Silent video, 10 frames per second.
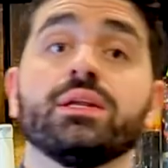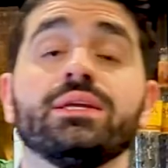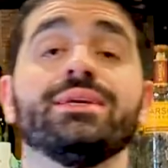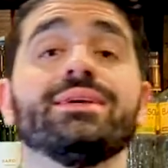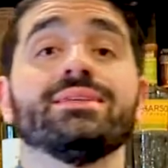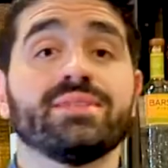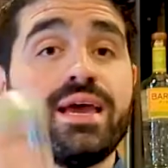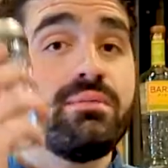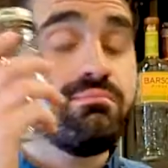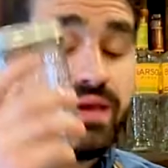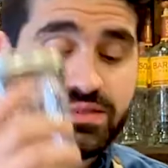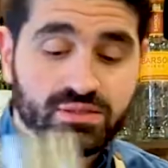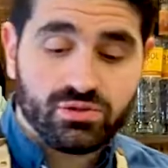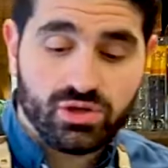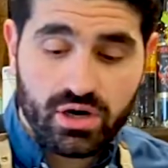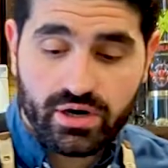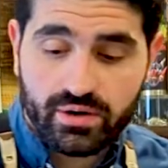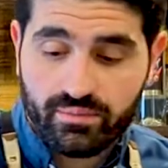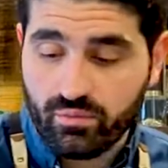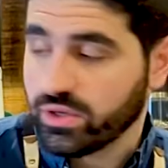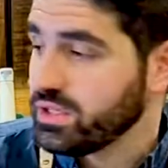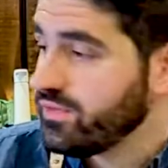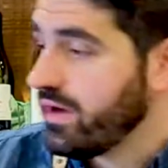need is a mason jar. We're gonna leave that